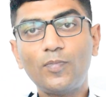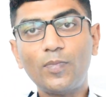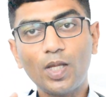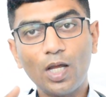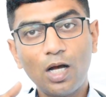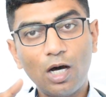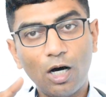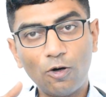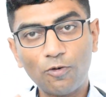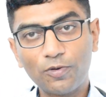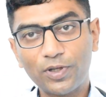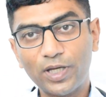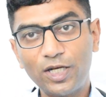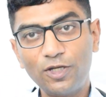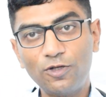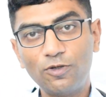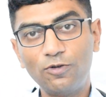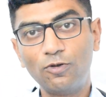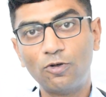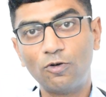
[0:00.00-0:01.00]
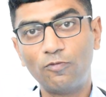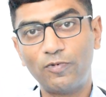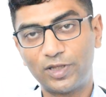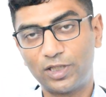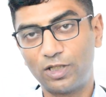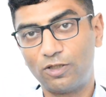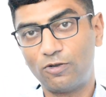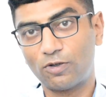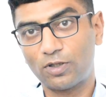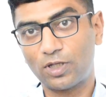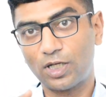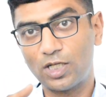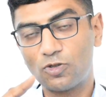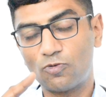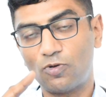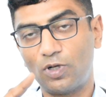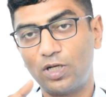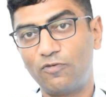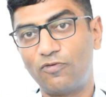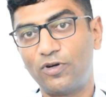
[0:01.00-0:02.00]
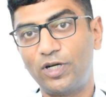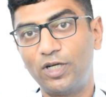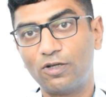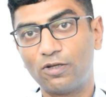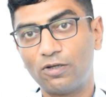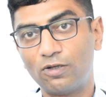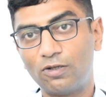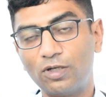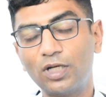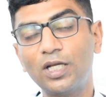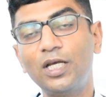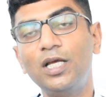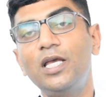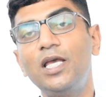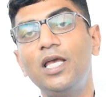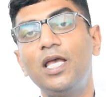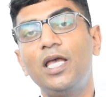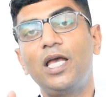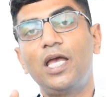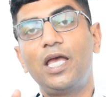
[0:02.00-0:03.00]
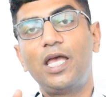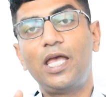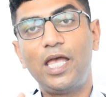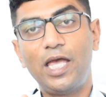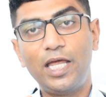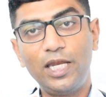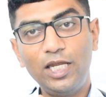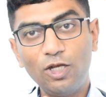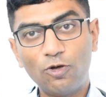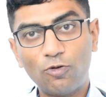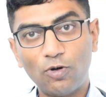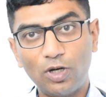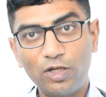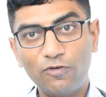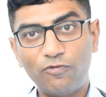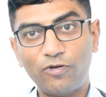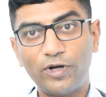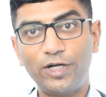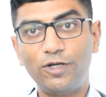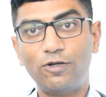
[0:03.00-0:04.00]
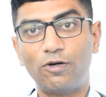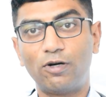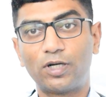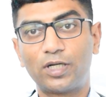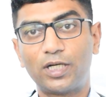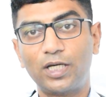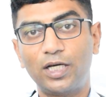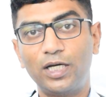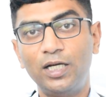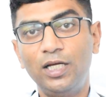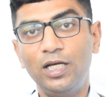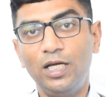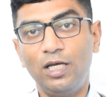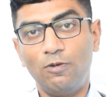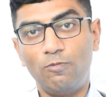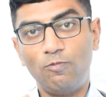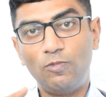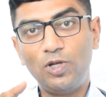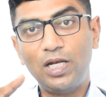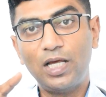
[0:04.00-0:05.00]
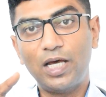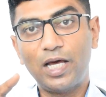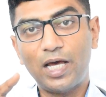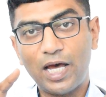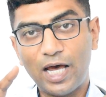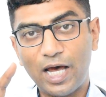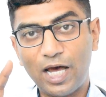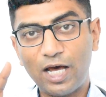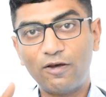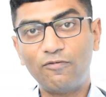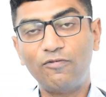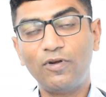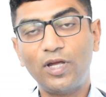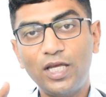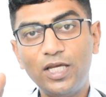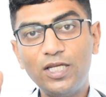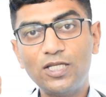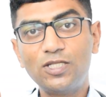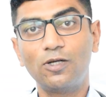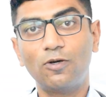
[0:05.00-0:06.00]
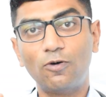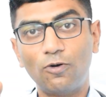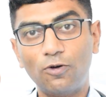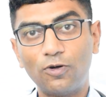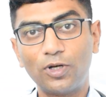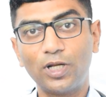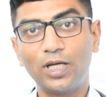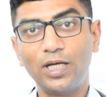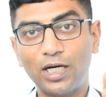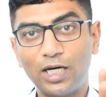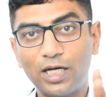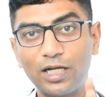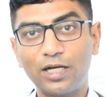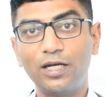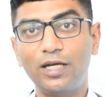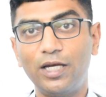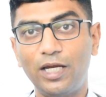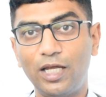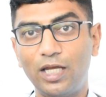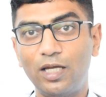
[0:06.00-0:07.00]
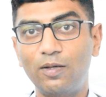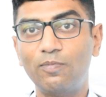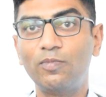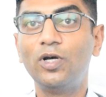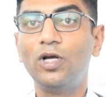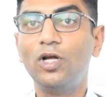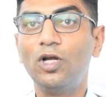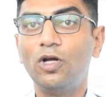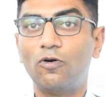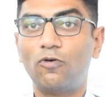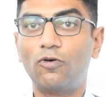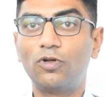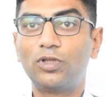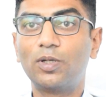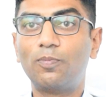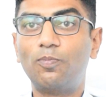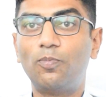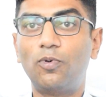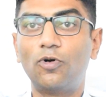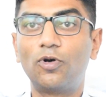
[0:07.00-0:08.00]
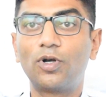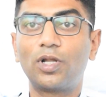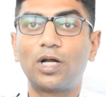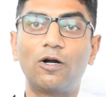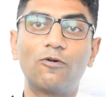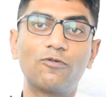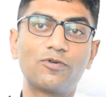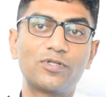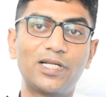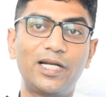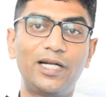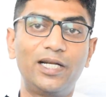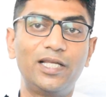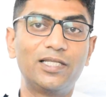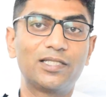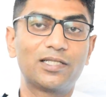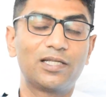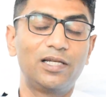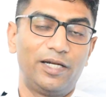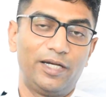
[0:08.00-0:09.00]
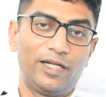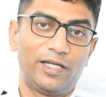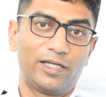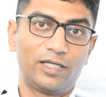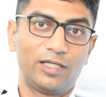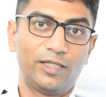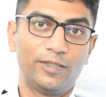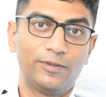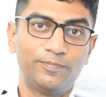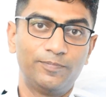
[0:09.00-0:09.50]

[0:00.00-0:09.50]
How can you know whether a doctor is qualified or not? Any qualified doctor will have his or her name on the board outside his clinic,